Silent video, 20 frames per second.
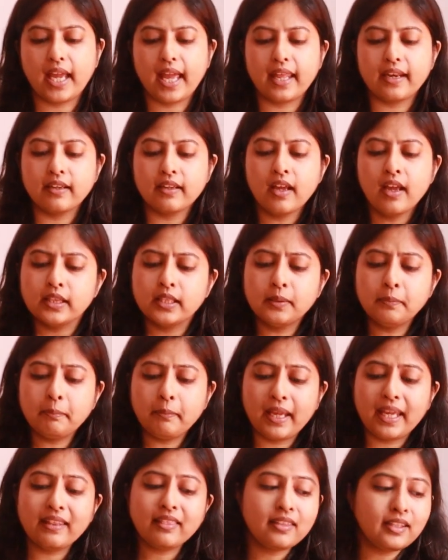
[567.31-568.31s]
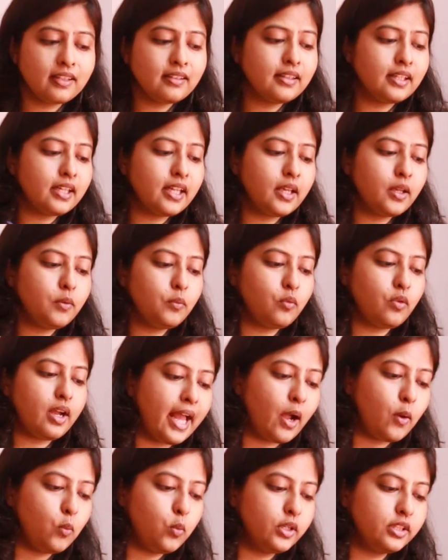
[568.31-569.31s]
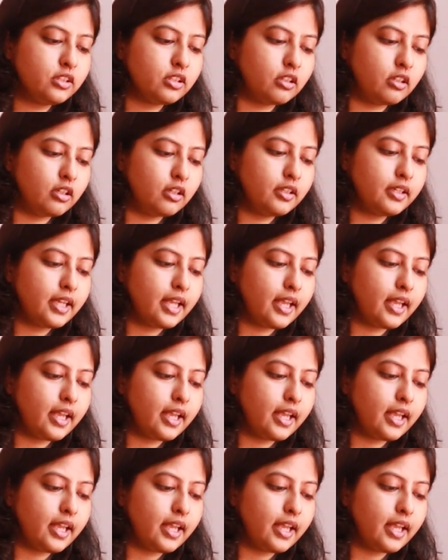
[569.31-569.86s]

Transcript: and the main thing that I have with her